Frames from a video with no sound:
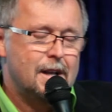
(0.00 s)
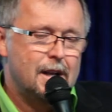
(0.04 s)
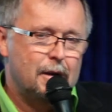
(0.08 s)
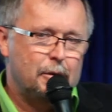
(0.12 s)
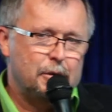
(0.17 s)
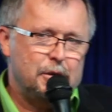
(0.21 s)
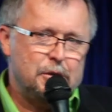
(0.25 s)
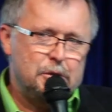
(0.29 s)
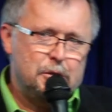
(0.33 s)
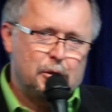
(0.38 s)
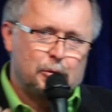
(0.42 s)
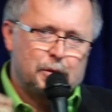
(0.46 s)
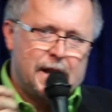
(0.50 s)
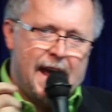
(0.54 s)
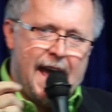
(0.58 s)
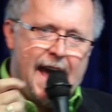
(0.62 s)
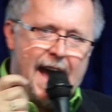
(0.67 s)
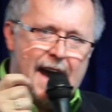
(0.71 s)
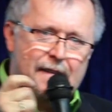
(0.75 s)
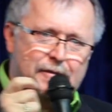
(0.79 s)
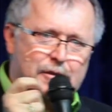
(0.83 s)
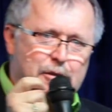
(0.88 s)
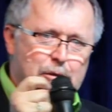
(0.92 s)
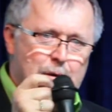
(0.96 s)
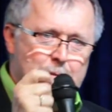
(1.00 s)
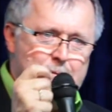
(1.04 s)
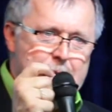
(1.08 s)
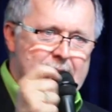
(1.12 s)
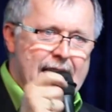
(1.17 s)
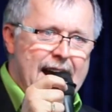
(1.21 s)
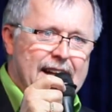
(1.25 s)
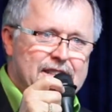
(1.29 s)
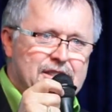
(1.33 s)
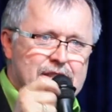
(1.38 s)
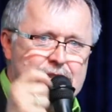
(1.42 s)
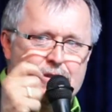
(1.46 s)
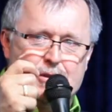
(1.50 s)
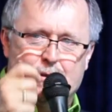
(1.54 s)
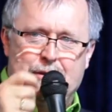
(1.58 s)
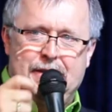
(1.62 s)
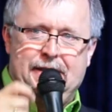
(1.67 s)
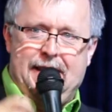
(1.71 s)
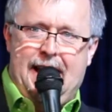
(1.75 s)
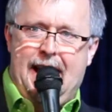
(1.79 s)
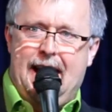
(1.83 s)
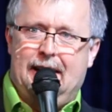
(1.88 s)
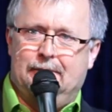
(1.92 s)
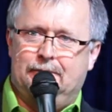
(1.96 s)
But you don't have to imagine doing
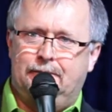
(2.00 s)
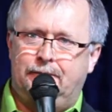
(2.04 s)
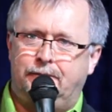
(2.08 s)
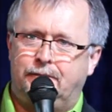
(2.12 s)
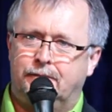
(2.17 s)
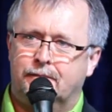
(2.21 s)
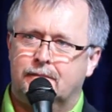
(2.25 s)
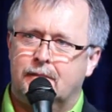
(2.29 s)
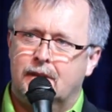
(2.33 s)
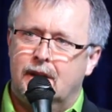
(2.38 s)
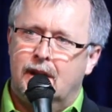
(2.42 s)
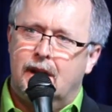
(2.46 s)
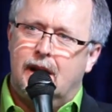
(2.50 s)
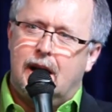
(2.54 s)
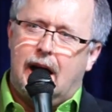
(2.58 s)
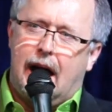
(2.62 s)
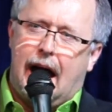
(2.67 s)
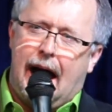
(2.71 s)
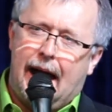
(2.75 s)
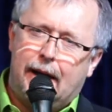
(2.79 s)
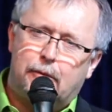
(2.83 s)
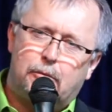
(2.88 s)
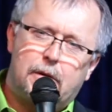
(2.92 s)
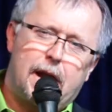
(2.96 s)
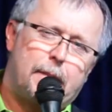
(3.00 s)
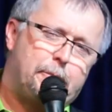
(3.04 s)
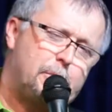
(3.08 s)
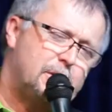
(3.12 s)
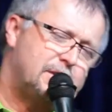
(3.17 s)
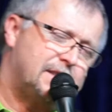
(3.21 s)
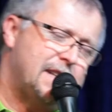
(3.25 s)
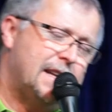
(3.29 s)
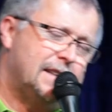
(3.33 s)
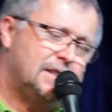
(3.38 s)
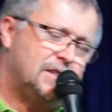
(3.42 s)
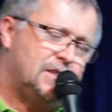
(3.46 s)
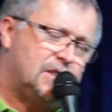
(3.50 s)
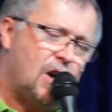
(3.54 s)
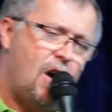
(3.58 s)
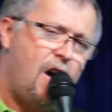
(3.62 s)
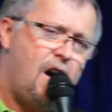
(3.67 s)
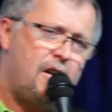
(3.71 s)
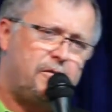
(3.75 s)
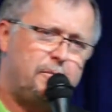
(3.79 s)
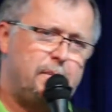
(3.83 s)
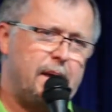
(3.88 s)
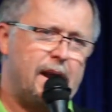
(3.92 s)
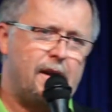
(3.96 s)
that. I represent
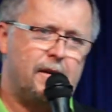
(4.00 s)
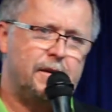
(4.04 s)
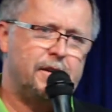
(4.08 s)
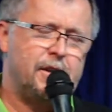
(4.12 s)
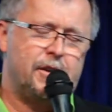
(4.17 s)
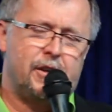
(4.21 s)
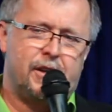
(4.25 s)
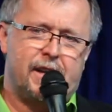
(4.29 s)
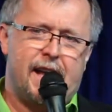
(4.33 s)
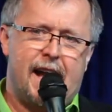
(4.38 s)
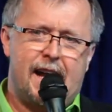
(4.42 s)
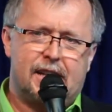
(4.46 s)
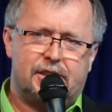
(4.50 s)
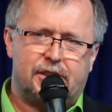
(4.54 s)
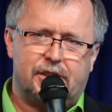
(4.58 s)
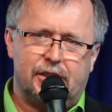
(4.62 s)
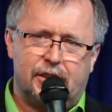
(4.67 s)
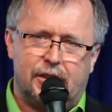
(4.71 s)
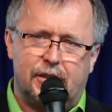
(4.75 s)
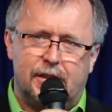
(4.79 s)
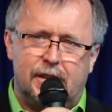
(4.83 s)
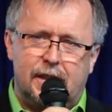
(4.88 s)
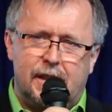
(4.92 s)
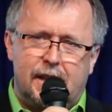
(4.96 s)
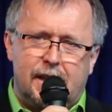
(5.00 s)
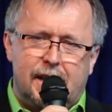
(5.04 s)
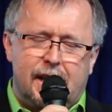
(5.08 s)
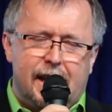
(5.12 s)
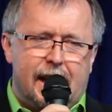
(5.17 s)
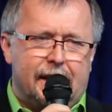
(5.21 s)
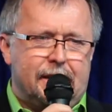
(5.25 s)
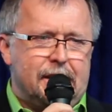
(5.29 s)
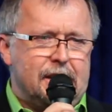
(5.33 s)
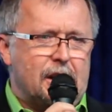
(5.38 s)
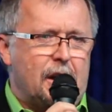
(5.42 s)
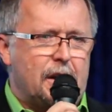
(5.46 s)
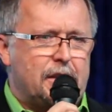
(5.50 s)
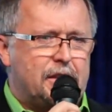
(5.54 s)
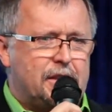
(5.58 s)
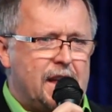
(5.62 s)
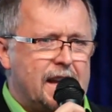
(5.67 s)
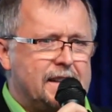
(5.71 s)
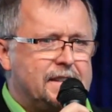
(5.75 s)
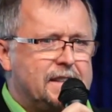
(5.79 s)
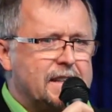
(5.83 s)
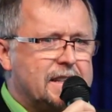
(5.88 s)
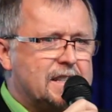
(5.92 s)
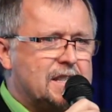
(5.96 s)
Dov Baron International and the
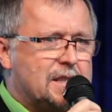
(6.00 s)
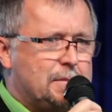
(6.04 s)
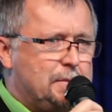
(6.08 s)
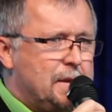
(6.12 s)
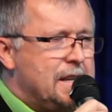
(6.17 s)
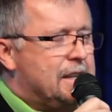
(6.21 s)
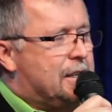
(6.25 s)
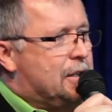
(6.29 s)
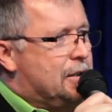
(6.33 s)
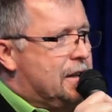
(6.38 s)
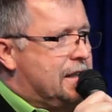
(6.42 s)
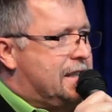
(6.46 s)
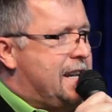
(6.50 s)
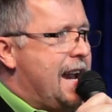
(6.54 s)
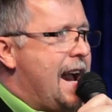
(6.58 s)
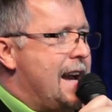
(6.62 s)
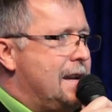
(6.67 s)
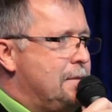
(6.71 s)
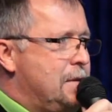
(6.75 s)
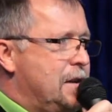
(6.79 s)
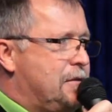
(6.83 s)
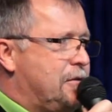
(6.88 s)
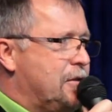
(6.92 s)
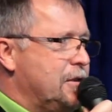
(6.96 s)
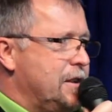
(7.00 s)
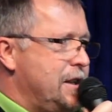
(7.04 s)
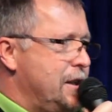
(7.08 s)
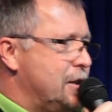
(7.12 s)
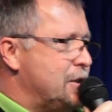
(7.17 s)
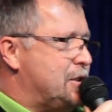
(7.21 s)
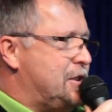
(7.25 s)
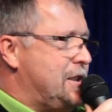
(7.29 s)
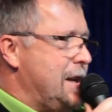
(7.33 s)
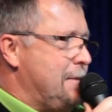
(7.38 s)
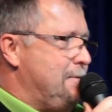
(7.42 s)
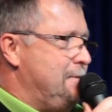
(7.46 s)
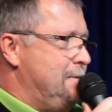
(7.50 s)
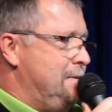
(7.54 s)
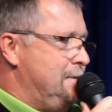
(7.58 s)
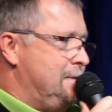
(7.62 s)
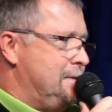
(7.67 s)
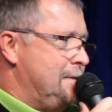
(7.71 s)
Authentic Speaker Academy for Leadership.